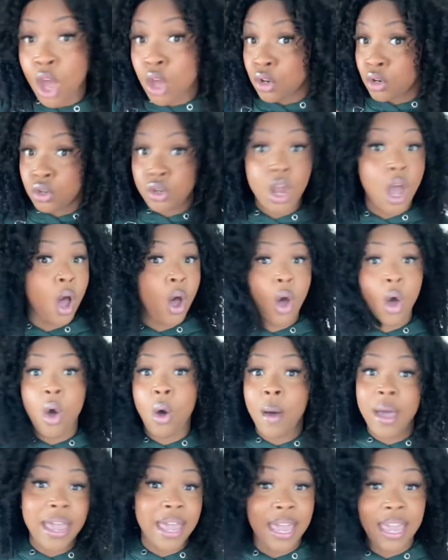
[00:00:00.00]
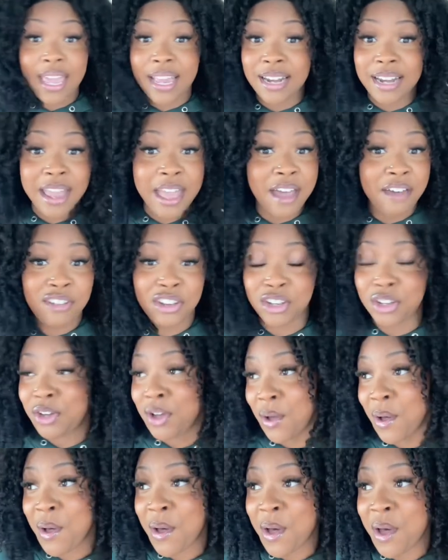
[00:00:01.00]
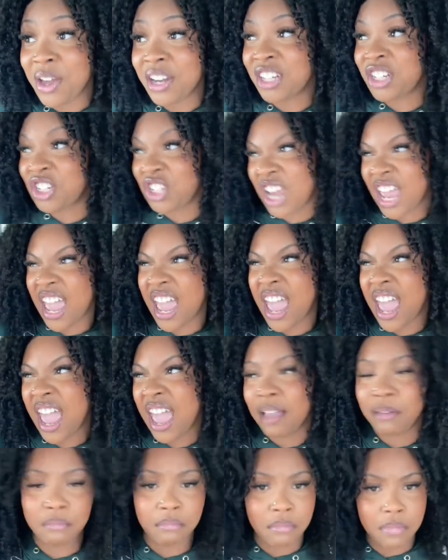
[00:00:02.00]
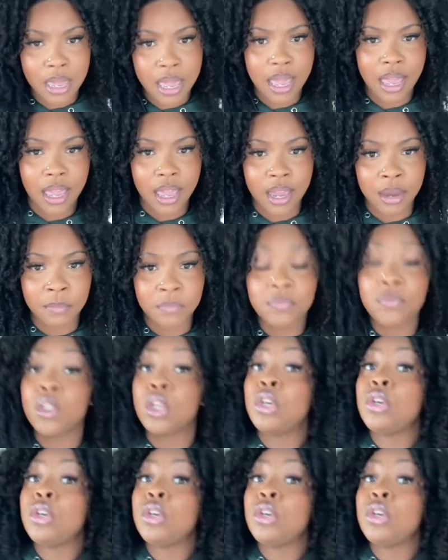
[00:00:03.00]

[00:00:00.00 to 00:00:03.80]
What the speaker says: No way you're never gonna shake me.